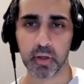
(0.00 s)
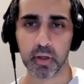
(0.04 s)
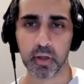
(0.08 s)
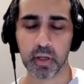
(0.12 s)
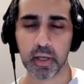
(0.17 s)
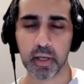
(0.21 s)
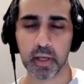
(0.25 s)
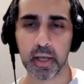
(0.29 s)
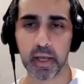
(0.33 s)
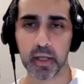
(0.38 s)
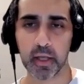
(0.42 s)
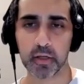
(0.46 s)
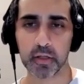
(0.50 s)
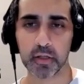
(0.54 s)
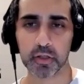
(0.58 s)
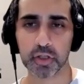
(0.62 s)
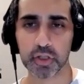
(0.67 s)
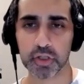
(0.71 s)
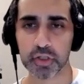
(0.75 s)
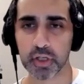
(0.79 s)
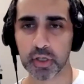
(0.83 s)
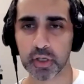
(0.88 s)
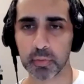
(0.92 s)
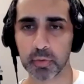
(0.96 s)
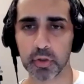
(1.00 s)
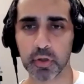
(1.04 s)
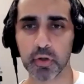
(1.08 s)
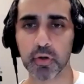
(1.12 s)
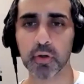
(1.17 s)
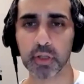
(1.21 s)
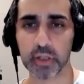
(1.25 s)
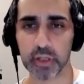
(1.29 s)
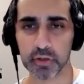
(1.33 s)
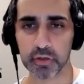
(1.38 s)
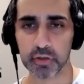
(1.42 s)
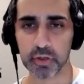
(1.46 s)
And just like with the
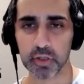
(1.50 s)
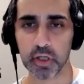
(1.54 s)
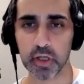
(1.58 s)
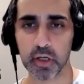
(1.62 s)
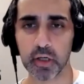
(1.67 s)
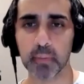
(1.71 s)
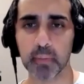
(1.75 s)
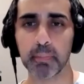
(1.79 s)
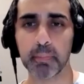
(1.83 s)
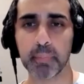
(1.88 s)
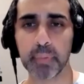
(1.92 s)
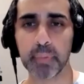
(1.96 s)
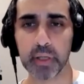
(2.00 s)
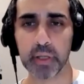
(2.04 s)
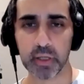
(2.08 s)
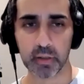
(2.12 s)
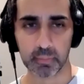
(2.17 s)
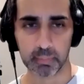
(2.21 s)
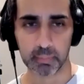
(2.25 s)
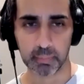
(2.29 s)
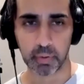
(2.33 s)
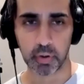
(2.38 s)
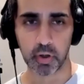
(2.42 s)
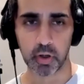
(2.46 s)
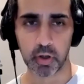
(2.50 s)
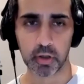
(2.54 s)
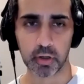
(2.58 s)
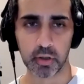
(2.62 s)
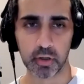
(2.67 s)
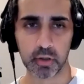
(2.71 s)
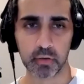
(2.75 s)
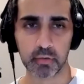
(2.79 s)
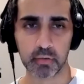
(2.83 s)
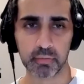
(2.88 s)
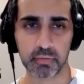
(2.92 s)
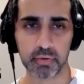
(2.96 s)
early internet, a big part
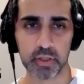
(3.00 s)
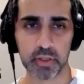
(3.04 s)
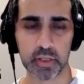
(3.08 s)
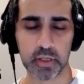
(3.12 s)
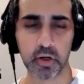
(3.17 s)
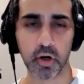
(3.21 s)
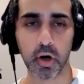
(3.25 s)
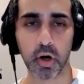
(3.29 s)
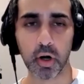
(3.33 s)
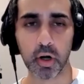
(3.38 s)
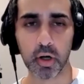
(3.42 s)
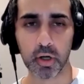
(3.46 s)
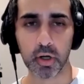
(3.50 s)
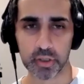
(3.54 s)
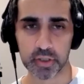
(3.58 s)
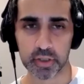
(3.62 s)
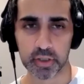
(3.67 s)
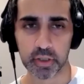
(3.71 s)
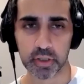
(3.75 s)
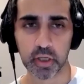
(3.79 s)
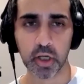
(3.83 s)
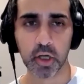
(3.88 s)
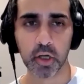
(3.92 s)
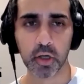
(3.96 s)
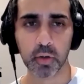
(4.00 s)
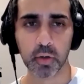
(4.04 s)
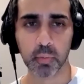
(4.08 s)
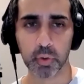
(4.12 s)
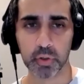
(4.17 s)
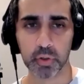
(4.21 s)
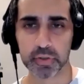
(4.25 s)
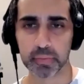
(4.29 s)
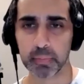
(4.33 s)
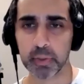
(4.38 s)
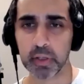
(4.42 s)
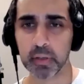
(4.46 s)
of the art
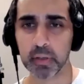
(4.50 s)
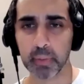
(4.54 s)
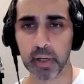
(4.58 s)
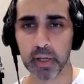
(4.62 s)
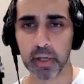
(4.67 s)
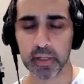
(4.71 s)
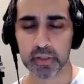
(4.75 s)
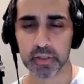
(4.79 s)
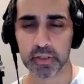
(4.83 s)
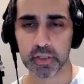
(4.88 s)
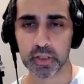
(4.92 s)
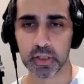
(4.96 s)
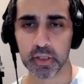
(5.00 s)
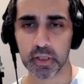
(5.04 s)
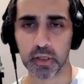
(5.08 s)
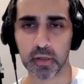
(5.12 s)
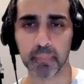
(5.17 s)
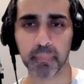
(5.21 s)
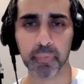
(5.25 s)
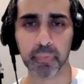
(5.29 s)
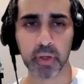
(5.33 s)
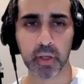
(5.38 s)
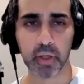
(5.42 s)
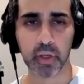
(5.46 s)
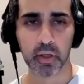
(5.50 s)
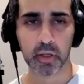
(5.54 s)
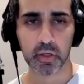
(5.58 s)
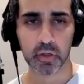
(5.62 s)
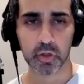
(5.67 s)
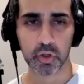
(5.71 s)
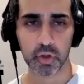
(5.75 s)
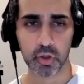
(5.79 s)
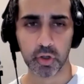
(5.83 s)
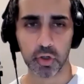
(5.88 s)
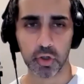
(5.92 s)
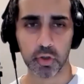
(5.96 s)
was minimizing
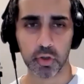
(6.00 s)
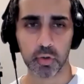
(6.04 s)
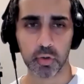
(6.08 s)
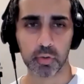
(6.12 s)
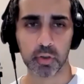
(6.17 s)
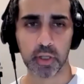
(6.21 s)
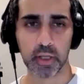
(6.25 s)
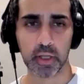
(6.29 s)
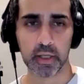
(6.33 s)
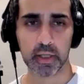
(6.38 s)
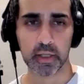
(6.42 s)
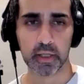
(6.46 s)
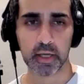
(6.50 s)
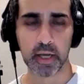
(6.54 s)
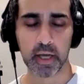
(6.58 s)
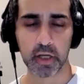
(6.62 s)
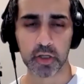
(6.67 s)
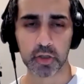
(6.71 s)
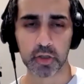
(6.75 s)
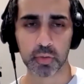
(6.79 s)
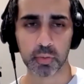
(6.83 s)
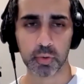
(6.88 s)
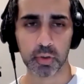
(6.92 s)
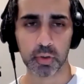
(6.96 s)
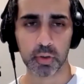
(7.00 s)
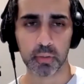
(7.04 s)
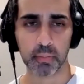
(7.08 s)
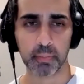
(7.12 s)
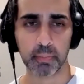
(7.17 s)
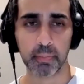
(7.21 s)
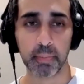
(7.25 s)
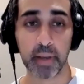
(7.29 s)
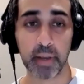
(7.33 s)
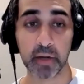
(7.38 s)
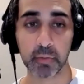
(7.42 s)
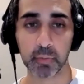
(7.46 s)
like actual
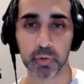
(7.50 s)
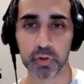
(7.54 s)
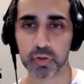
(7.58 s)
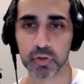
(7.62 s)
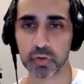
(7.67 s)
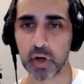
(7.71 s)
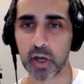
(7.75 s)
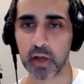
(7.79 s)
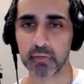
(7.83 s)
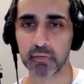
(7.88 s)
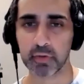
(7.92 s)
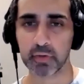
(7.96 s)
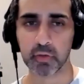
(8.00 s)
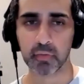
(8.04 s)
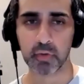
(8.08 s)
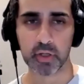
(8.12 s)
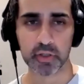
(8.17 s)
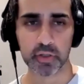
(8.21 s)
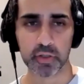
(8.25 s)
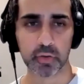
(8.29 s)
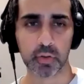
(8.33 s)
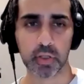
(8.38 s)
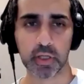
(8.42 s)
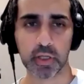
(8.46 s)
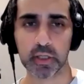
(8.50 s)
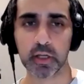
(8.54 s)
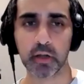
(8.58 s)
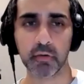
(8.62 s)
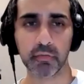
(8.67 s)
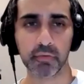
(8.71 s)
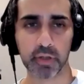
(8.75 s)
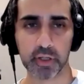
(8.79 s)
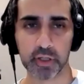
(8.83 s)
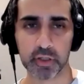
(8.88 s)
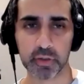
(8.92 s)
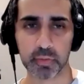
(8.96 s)
bandwidth traffic, right? So like
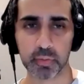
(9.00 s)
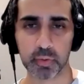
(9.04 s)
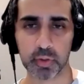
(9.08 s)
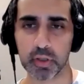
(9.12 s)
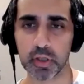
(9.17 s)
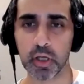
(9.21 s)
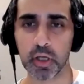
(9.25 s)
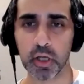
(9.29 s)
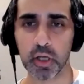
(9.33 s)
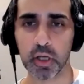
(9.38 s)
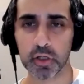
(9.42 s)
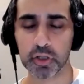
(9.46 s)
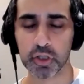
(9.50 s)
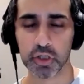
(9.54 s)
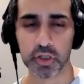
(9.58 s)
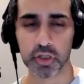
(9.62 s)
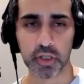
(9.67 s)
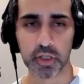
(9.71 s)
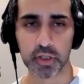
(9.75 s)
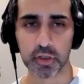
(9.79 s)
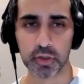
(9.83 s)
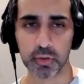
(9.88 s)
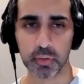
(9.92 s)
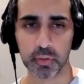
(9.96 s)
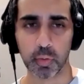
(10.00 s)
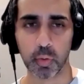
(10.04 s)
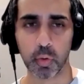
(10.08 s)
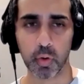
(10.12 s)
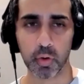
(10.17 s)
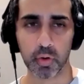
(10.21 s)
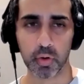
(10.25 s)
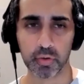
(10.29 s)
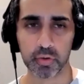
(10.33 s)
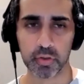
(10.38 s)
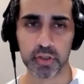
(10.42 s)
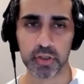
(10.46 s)
Netflix would just let you
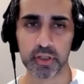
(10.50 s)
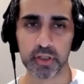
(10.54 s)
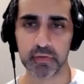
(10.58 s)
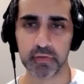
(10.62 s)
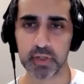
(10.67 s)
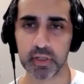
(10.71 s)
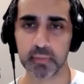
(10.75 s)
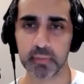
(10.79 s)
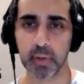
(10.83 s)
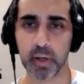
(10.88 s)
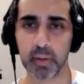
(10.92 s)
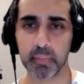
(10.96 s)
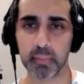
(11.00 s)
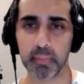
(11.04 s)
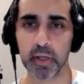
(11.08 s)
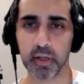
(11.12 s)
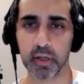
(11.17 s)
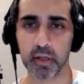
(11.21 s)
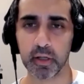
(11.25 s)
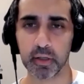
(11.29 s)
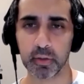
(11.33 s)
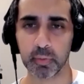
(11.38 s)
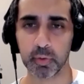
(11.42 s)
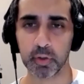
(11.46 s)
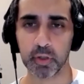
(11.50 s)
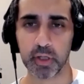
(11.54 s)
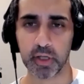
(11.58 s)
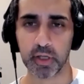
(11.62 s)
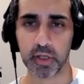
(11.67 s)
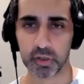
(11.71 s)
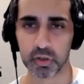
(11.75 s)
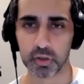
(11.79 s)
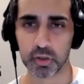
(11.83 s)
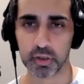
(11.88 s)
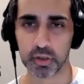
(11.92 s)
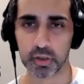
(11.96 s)
order the DVD by mail. It wouldn't
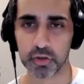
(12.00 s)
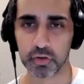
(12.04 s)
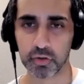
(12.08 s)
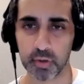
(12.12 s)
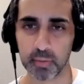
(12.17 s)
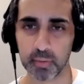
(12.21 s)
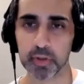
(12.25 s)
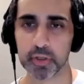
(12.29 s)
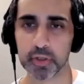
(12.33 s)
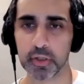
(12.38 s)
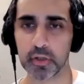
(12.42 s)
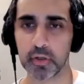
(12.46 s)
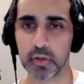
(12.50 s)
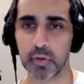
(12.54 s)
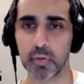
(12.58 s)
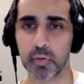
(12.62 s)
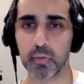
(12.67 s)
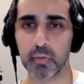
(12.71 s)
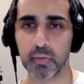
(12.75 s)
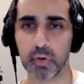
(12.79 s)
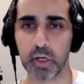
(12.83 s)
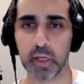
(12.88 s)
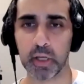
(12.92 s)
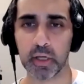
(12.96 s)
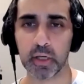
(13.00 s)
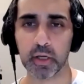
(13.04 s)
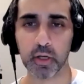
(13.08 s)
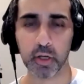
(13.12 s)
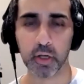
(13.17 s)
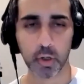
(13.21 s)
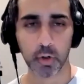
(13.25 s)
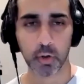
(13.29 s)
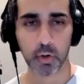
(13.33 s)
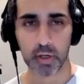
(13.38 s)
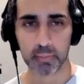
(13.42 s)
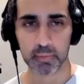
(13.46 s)
actually stream it to you, right?
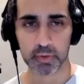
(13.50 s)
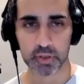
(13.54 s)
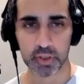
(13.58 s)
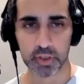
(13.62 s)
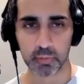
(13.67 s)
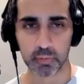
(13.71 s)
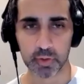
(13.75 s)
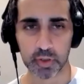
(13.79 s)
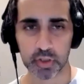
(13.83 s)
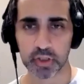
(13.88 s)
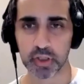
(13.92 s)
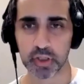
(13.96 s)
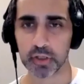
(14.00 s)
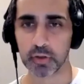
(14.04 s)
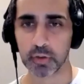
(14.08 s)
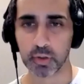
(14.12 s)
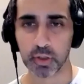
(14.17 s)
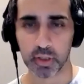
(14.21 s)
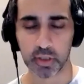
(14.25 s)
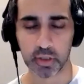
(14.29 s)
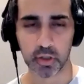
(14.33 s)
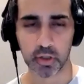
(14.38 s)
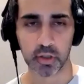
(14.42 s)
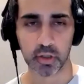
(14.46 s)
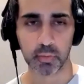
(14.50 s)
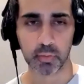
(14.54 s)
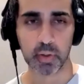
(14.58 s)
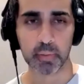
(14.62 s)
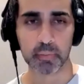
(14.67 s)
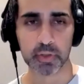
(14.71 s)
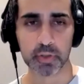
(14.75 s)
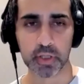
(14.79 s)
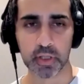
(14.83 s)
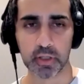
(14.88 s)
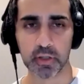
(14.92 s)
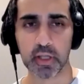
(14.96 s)
Or Amazon would just let you click on a website.